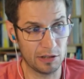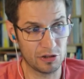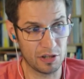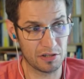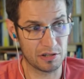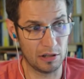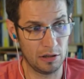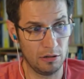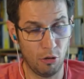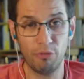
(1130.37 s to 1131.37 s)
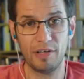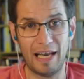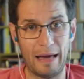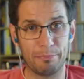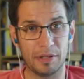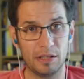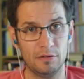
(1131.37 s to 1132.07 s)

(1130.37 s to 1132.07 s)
just overlapping,